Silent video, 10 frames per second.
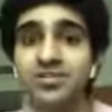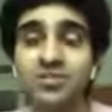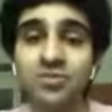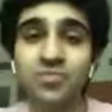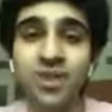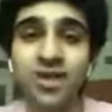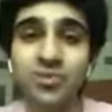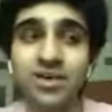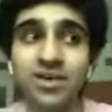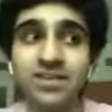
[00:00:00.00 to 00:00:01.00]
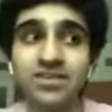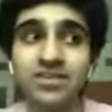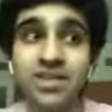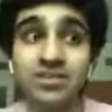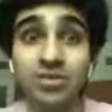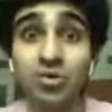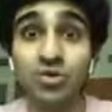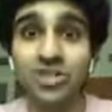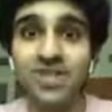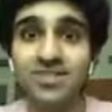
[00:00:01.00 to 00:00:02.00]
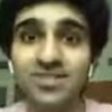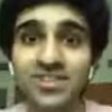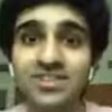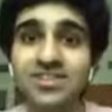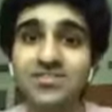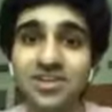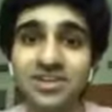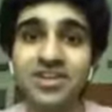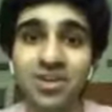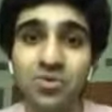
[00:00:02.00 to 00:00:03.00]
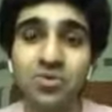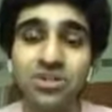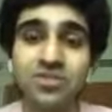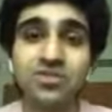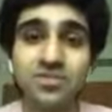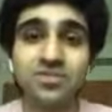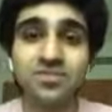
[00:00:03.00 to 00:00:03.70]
So that way it's even more challenging figuring out what the issue is.